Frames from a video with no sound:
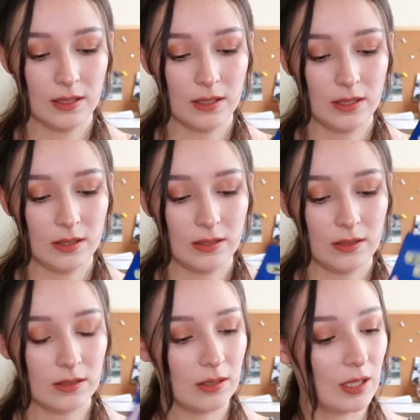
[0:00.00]

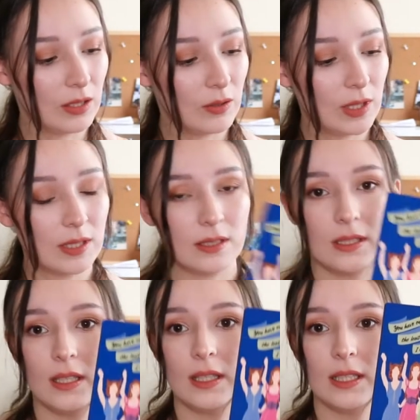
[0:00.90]
so that you can
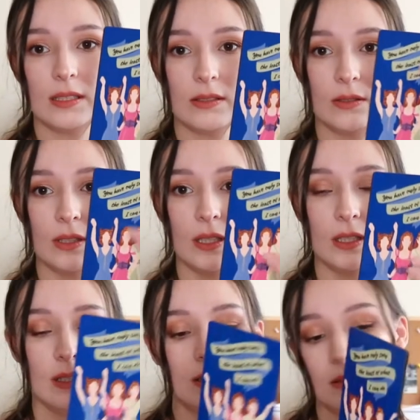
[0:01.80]
see this on
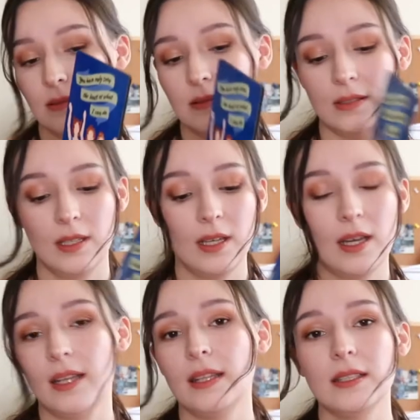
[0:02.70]
the
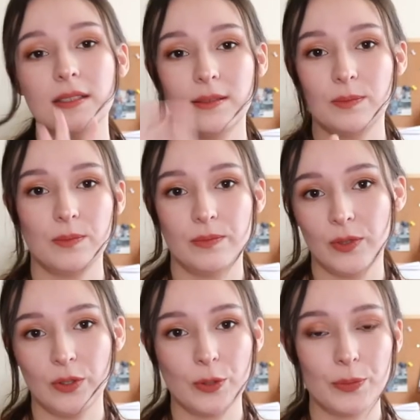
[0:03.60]
I think it's
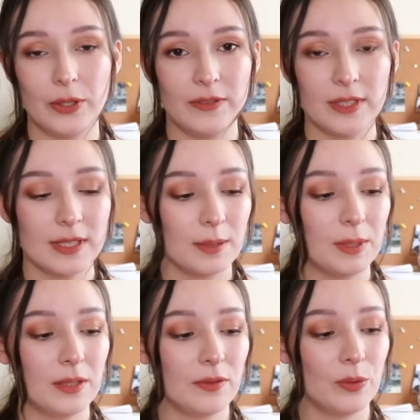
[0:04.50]
your preference I
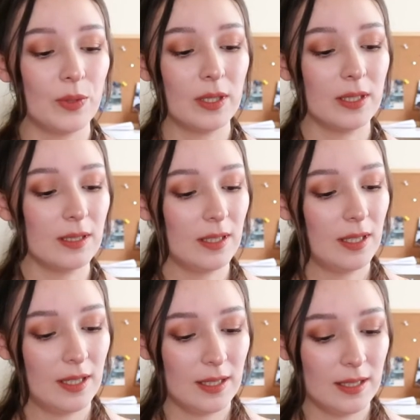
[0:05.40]
mean if you wanna
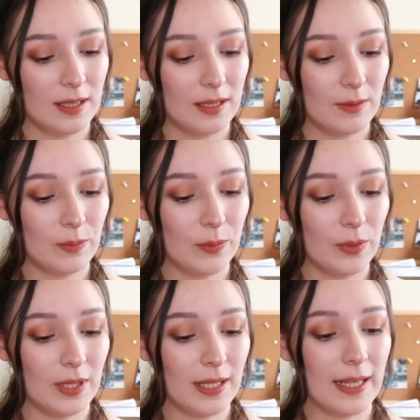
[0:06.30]

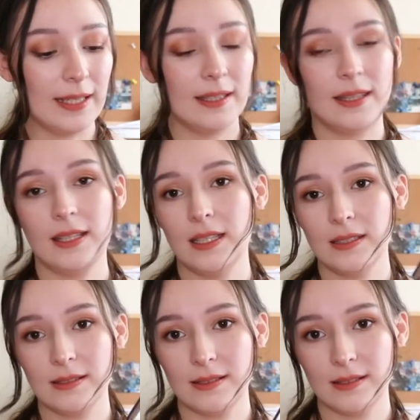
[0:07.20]
put it like
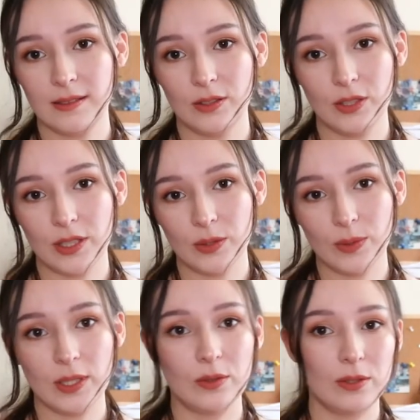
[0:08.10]
this you can do
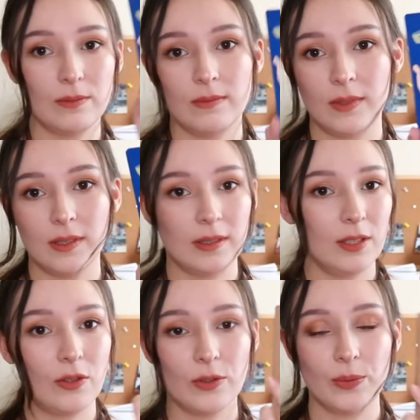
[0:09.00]
it or
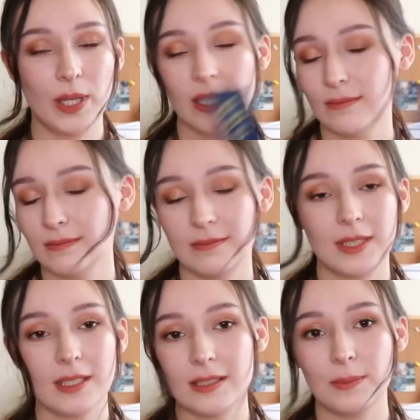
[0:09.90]
the other way
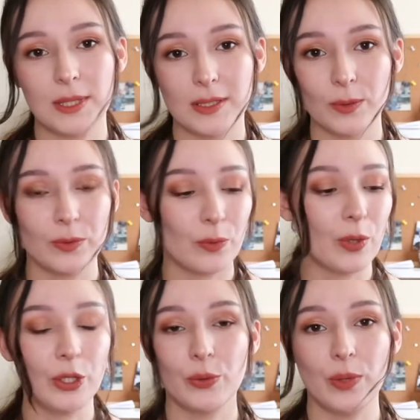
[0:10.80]
it depends on
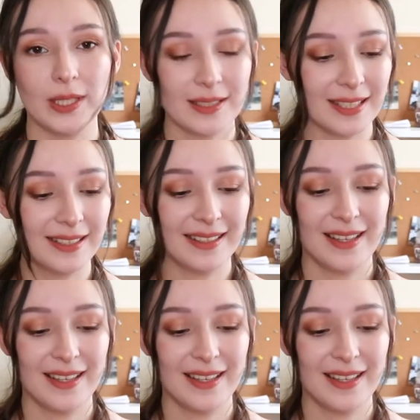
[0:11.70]
what you want